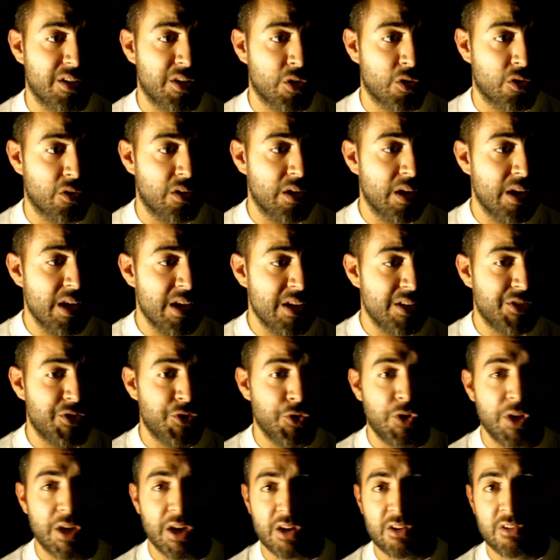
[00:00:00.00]
Your
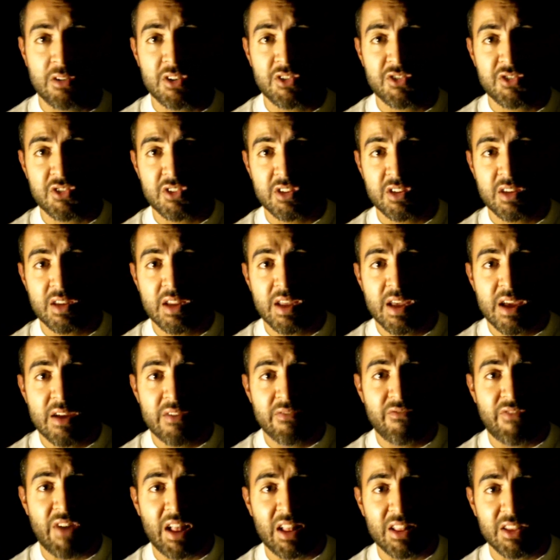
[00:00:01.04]
Judeo-Christian
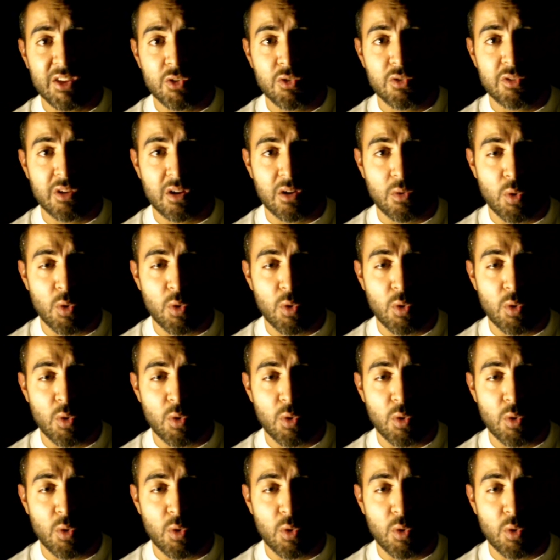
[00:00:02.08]
values